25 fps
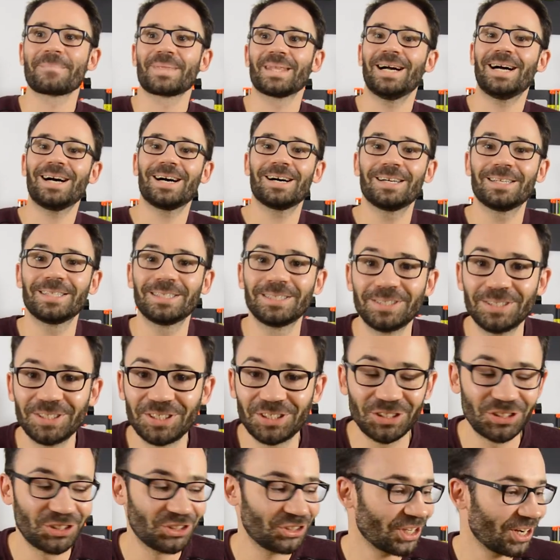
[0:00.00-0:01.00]
Hi,
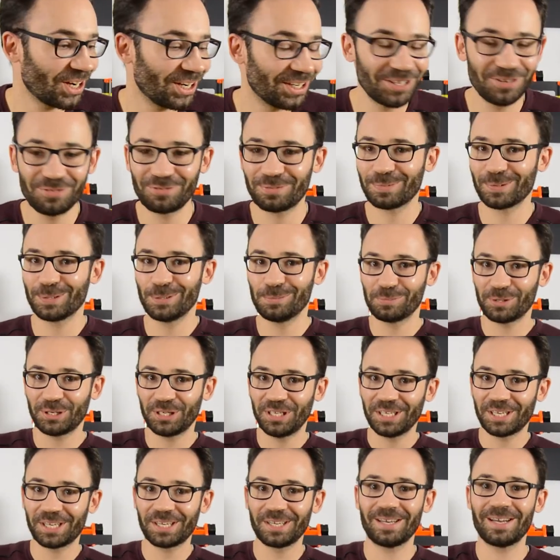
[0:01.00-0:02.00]
this is Charlie from
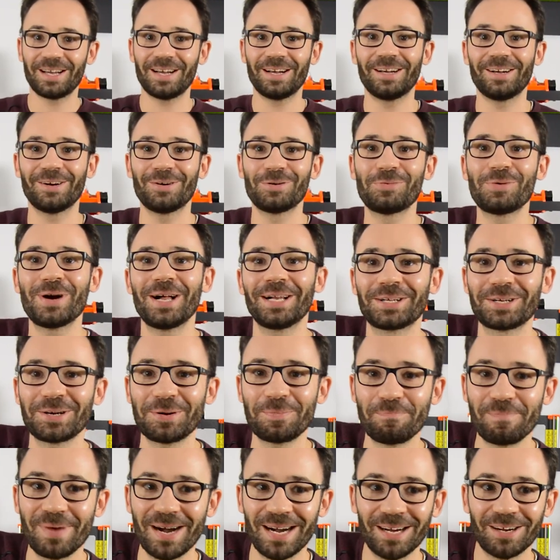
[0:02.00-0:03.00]
WaterPump EC.
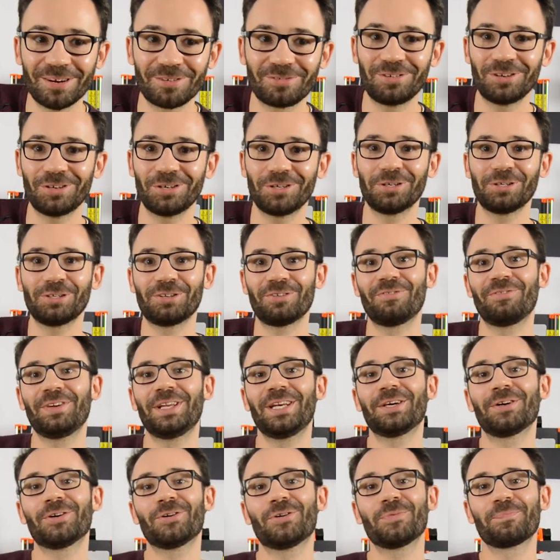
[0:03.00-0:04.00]
Welcome back for another
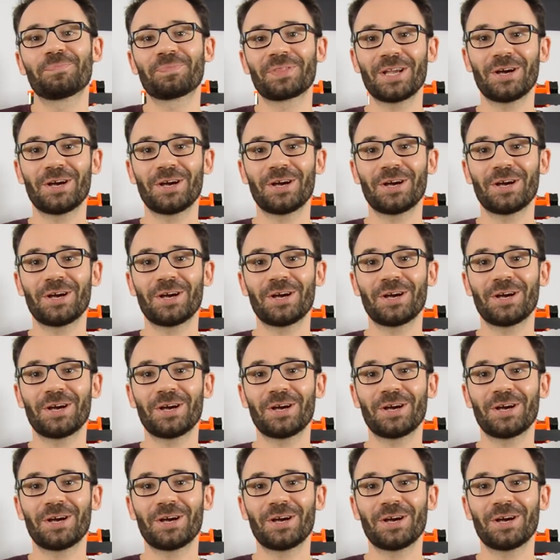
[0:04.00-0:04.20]
video.